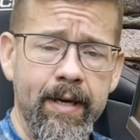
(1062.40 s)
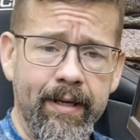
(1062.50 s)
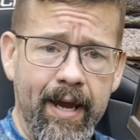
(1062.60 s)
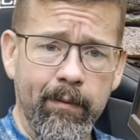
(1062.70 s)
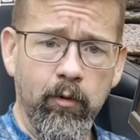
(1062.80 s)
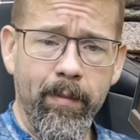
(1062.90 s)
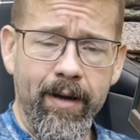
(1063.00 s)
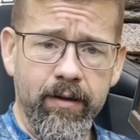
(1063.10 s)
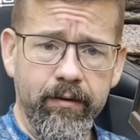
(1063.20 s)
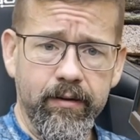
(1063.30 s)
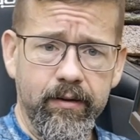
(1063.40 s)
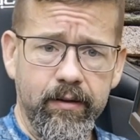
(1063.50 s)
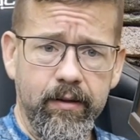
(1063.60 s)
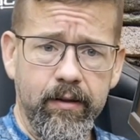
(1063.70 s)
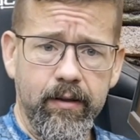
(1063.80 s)
camera mount,
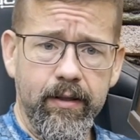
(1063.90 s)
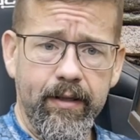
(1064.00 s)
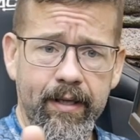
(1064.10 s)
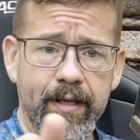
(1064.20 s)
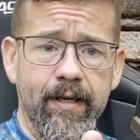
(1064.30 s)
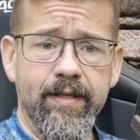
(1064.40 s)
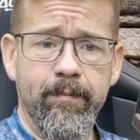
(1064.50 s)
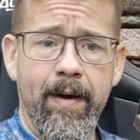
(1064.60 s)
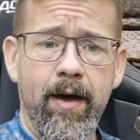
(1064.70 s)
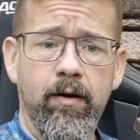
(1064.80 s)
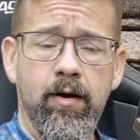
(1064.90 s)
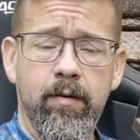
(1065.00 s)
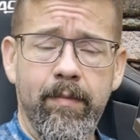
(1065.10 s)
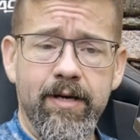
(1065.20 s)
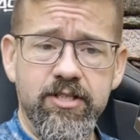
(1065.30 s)
getting it to mount
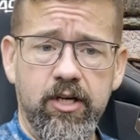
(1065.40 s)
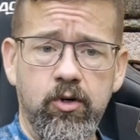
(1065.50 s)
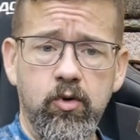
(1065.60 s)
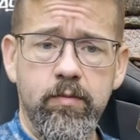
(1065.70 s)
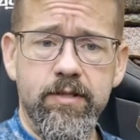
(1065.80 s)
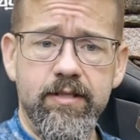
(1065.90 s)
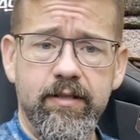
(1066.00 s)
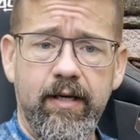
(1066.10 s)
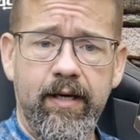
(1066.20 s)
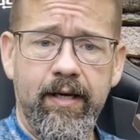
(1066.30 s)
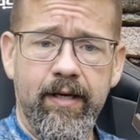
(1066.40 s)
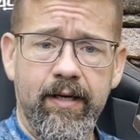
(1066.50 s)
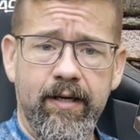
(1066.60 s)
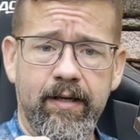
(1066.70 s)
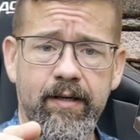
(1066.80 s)
on my scopes,
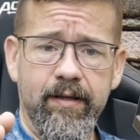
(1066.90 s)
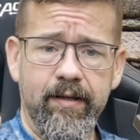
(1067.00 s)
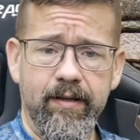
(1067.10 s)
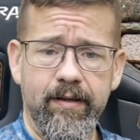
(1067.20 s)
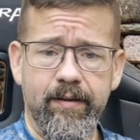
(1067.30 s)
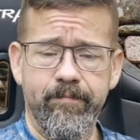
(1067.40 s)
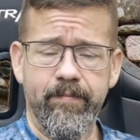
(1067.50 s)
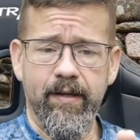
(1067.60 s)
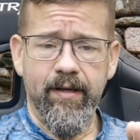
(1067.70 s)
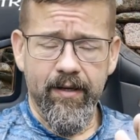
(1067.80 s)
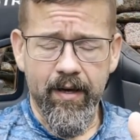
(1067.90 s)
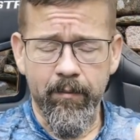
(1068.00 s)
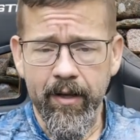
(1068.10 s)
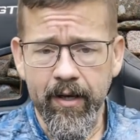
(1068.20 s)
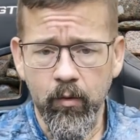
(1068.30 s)
and I
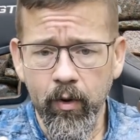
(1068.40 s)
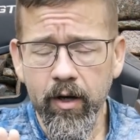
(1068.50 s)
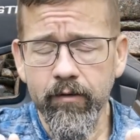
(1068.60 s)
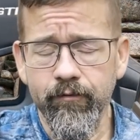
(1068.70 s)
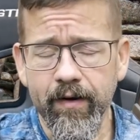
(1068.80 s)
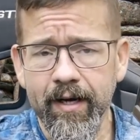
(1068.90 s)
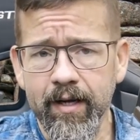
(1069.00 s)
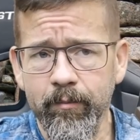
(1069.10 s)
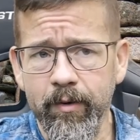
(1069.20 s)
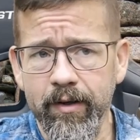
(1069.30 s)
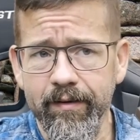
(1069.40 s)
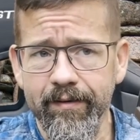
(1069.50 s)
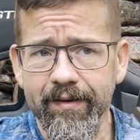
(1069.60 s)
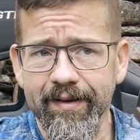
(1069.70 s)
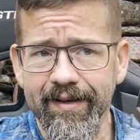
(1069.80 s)
mean, it went on fine, but
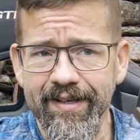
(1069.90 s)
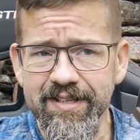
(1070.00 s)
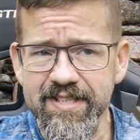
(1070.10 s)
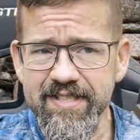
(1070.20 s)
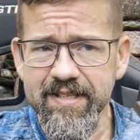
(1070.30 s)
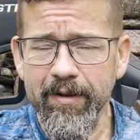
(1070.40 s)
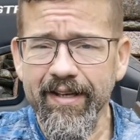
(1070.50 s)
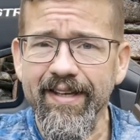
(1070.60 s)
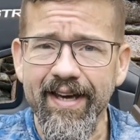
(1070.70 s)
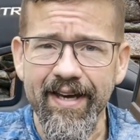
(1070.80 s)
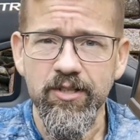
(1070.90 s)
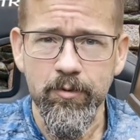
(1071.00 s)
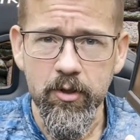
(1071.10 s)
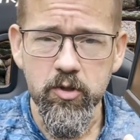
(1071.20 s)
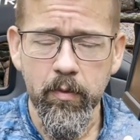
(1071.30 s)
it just seemed like it had too
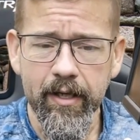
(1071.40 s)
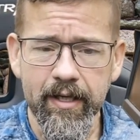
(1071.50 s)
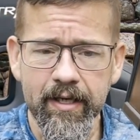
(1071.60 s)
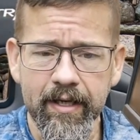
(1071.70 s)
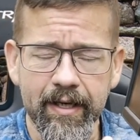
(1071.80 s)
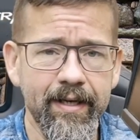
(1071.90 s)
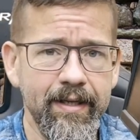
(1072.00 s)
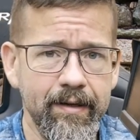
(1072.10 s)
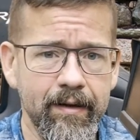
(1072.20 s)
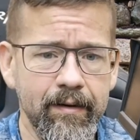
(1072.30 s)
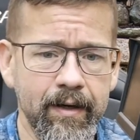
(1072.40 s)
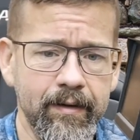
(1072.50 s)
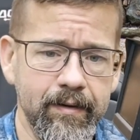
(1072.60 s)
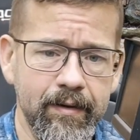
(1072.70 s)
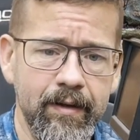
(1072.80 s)
much play in it, and I did not
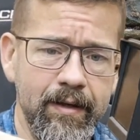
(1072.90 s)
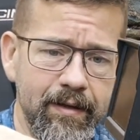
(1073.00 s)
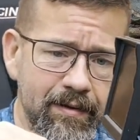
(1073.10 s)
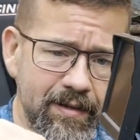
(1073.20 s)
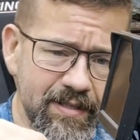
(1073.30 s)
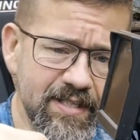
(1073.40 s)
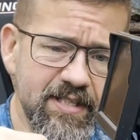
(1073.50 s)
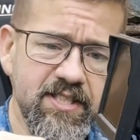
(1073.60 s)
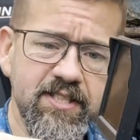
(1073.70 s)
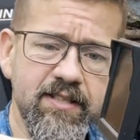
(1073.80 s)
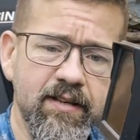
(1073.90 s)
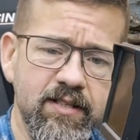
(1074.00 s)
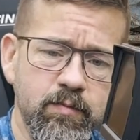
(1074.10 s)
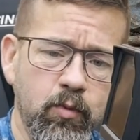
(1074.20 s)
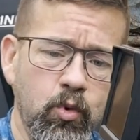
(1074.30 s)
like that. This is
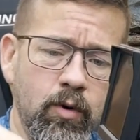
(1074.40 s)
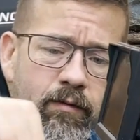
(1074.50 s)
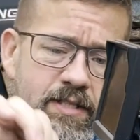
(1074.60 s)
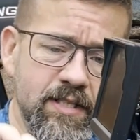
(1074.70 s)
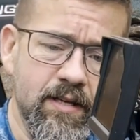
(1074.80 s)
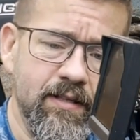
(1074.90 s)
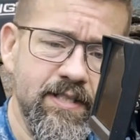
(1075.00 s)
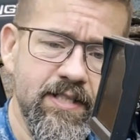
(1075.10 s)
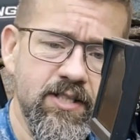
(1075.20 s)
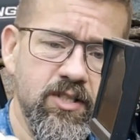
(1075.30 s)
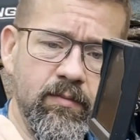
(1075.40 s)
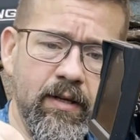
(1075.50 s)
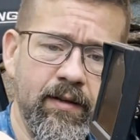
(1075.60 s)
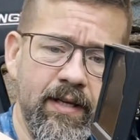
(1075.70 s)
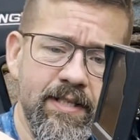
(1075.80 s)
such more of a solid system,
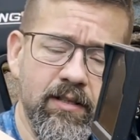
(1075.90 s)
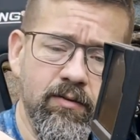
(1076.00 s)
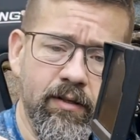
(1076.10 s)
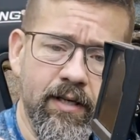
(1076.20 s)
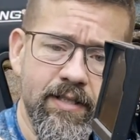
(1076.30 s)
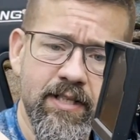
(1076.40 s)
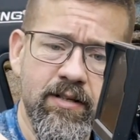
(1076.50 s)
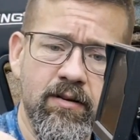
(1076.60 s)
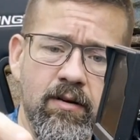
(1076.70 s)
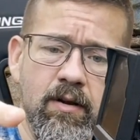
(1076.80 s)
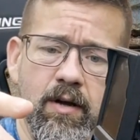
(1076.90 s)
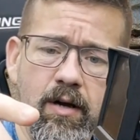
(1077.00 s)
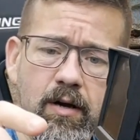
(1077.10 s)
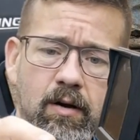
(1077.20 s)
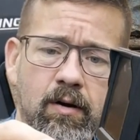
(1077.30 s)
and these little nuts here
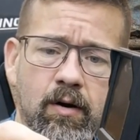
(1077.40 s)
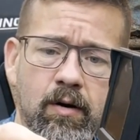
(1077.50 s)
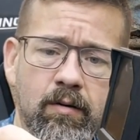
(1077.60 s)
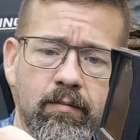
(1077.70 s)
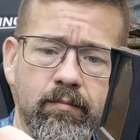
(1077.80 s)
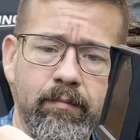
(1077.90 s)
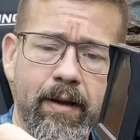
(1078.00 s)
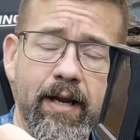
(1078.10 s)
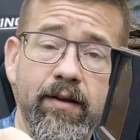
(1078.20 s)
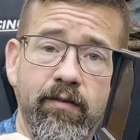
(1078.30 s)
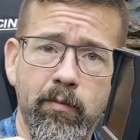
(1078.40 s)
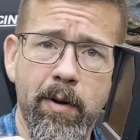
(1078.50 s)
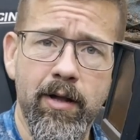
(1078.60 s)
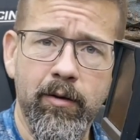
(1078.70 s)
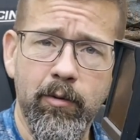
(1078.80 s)
are made out of a
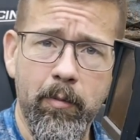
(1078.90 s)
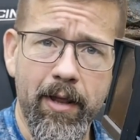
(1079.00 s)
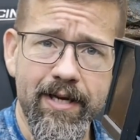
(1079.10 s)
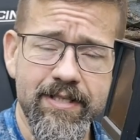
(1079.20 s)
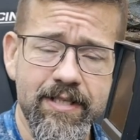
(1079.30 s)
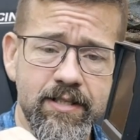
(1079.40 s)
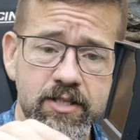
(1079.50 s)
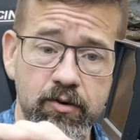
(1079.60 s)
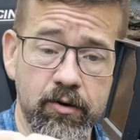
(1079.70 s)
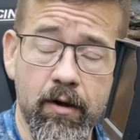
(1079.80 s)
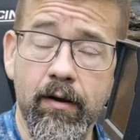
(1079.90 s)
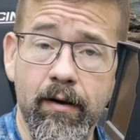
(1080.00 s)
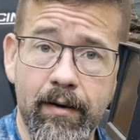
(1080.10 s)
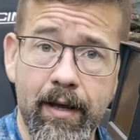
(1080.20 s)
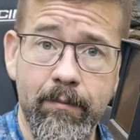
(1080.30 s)
polymer plastic, so they're not going
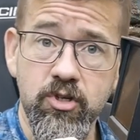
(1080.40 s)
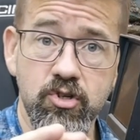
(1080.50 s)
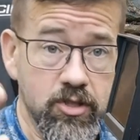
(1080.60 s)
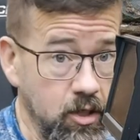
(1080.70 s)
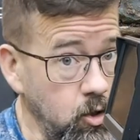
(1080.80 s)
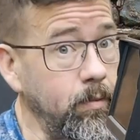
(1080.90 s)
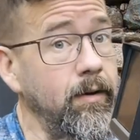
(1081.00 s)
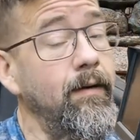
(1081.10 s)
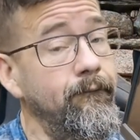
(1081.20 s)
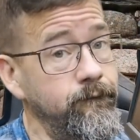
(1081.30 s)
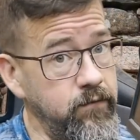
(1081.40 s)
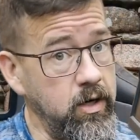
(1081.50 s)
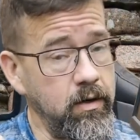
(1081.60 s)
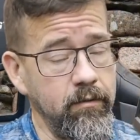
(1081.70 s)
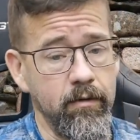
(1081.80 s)
to damage your scope.
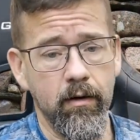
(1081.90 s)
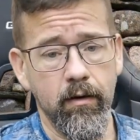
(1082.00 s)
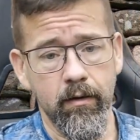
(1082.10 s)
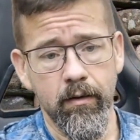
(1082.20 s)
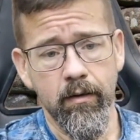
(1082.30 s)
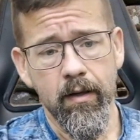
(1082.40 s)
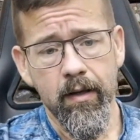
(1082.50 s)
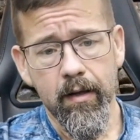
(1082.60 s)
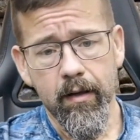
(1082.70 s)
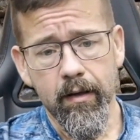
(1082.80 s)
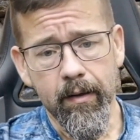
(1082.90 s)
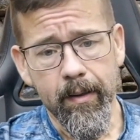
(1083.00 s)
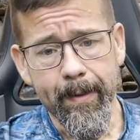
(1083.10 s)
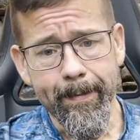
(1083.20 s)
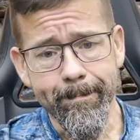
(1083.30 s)
Very, very good
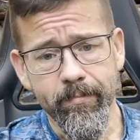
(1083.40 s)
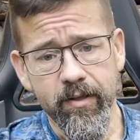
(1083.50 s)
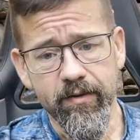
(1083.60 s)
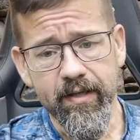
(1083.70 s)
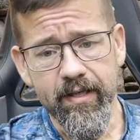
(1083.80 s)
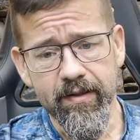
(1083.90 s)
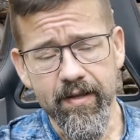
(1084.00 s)
that they did